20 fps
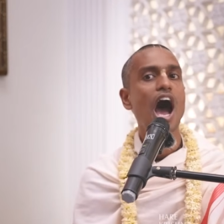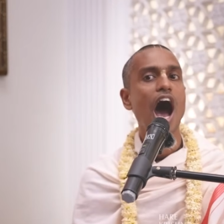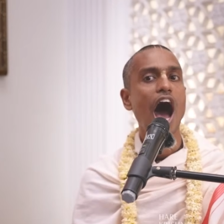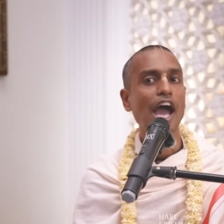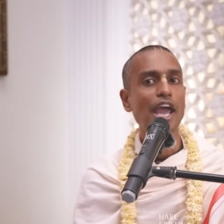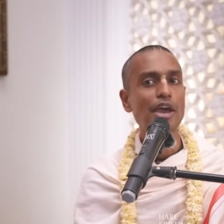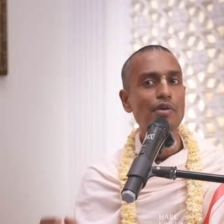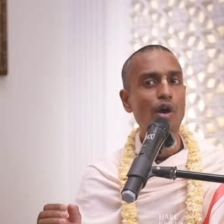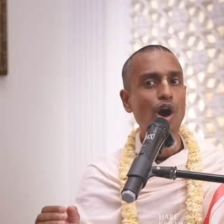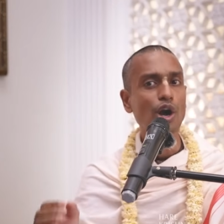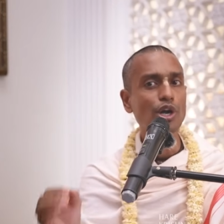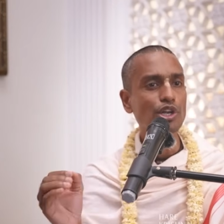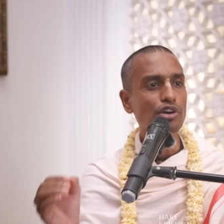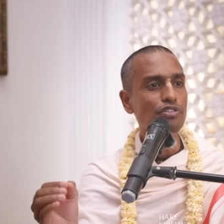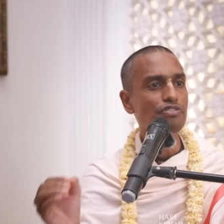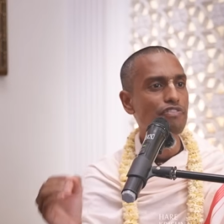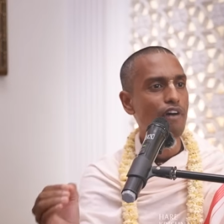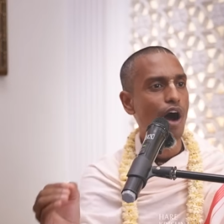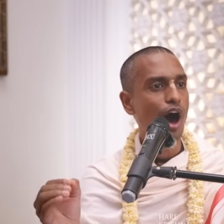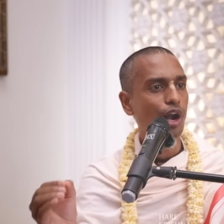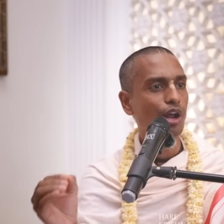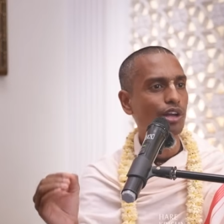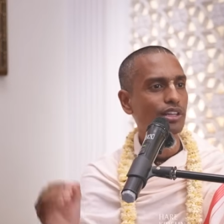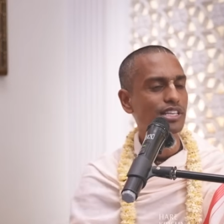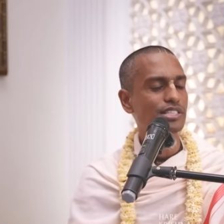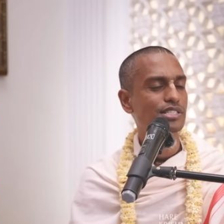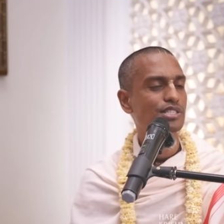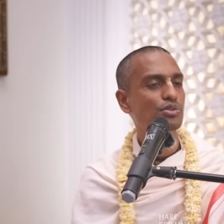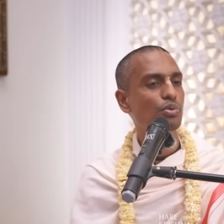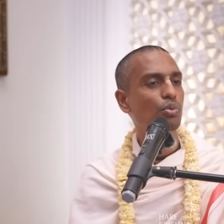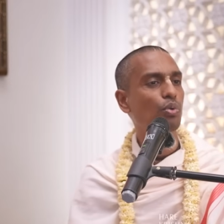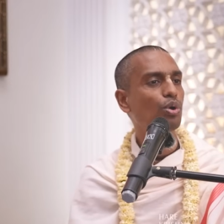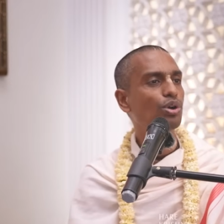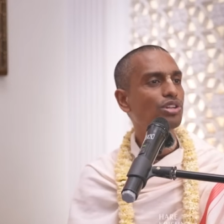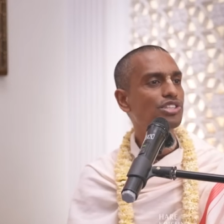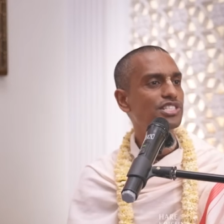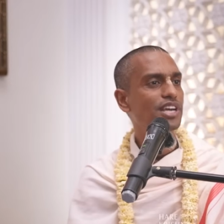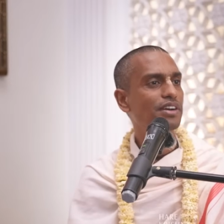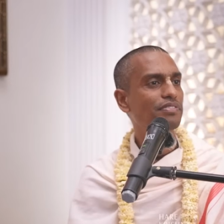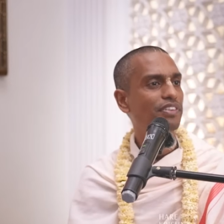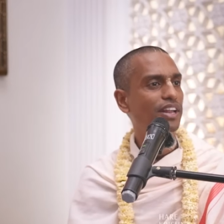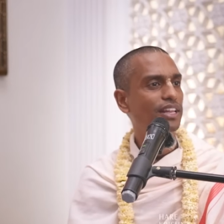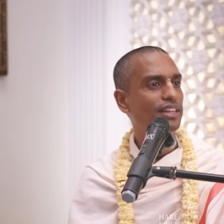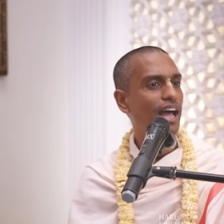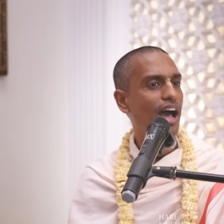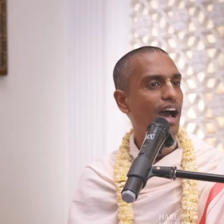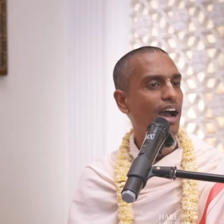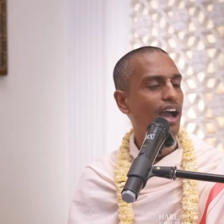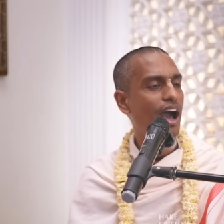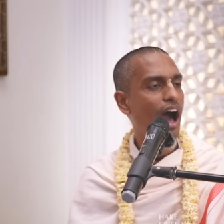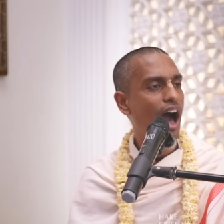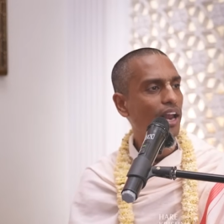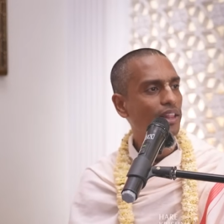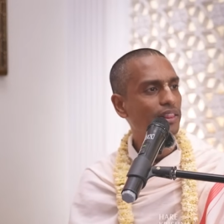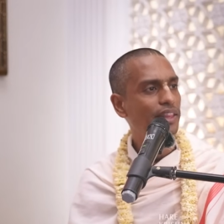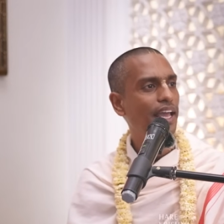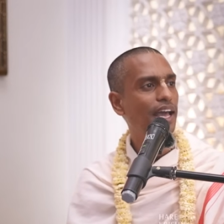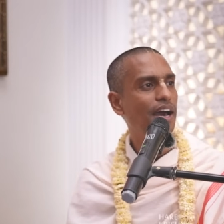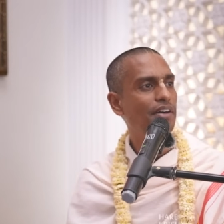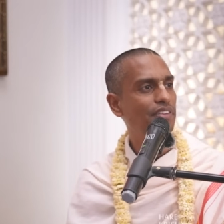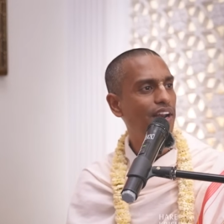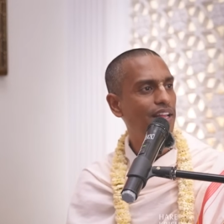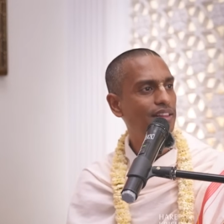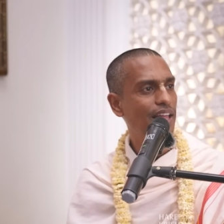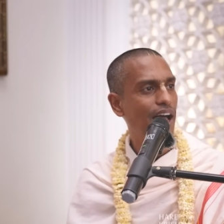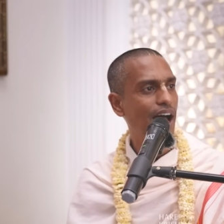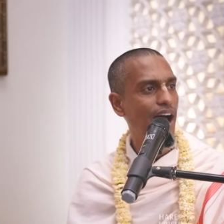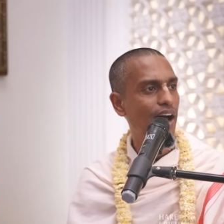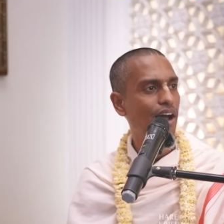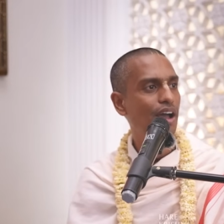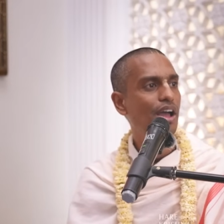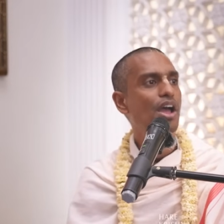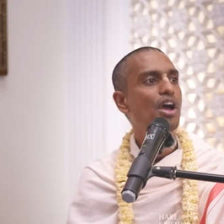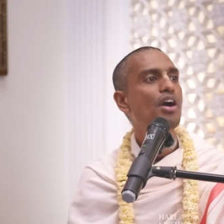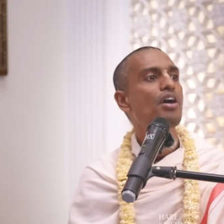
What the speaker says: I want to follow this Urja Vrata, Kartika Vrata.